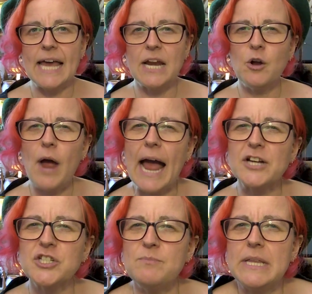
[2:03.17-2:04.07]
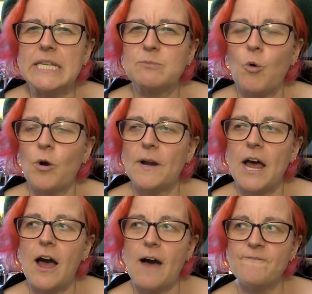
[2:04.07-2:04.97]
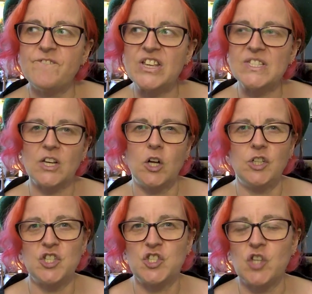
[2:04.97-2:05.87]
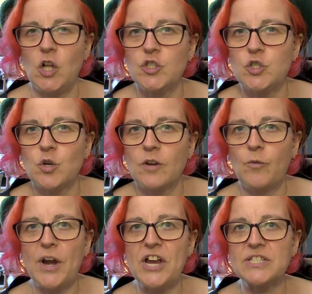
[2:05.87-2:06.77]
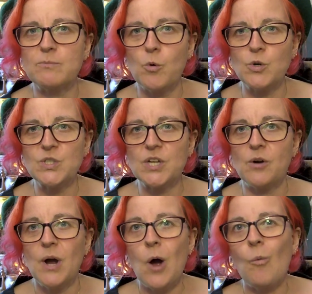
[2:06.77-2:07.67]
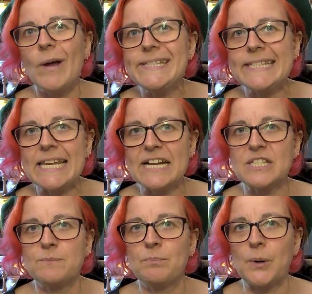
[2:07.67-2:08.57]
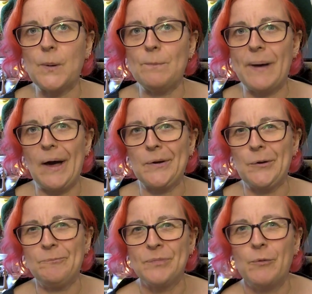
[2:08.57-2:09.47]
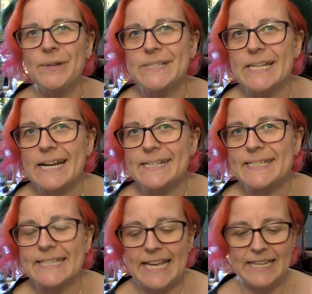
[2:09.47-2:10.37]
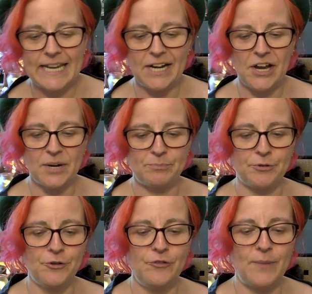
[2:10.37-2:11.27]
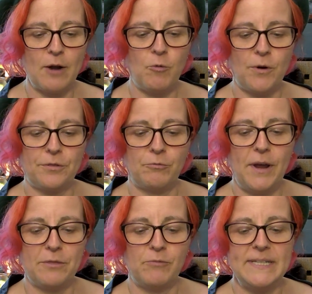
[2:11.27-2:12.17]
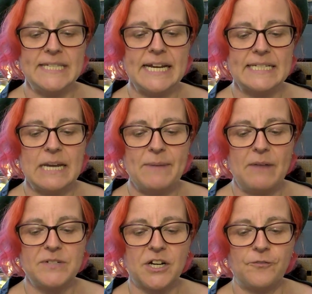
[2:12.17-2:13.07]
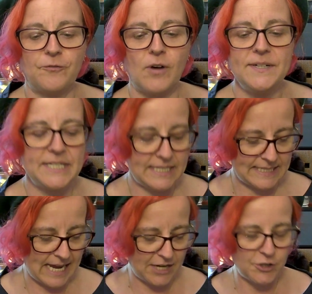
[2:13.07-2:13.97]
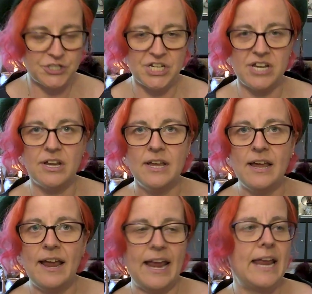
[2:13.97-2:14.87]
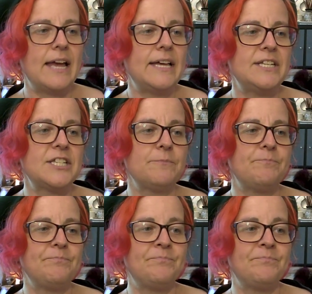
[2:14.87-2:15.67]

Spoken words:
and I don't actually mean this more in a physical assault sort of way, it's more so, when's the next burn battle? When's the next thing that I gotta prove my worth with? When's the next time I have to confront this energy? And